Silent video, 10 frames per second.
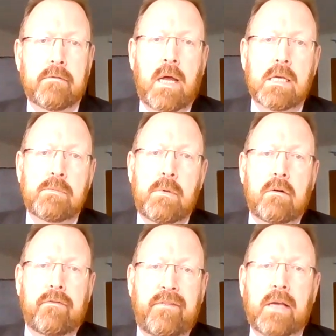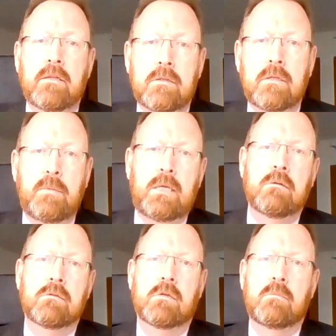of an expert failing to meet
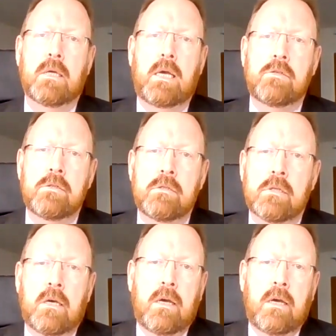those obligations,